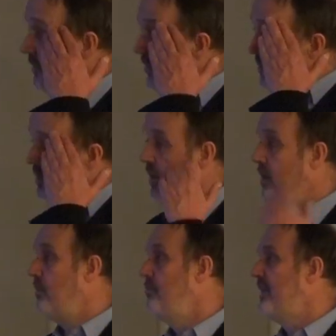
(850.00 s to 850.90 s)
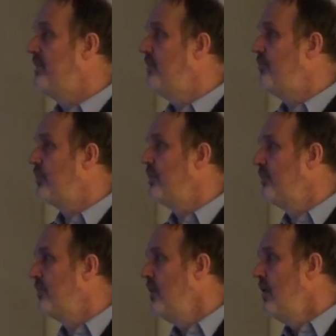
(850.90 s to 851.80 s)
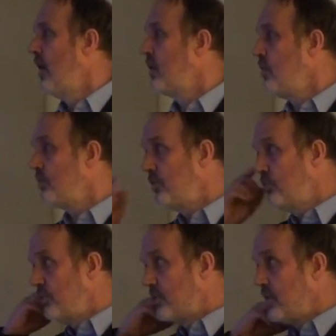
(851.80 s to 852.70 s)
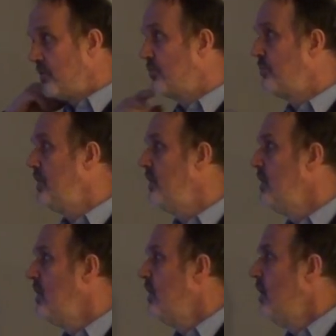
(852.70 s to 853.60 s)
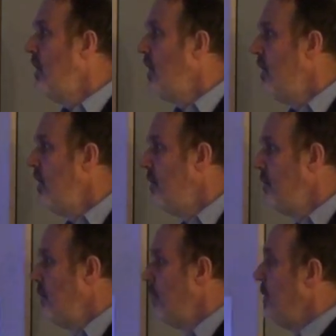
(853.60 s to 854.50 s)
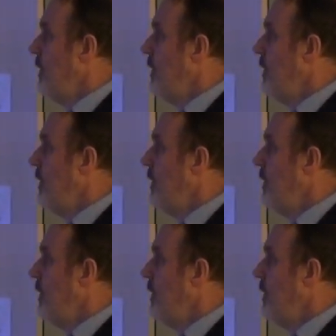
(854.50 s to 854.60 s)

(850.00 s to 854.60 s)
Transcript: you see a, a big difference according to the country. Um,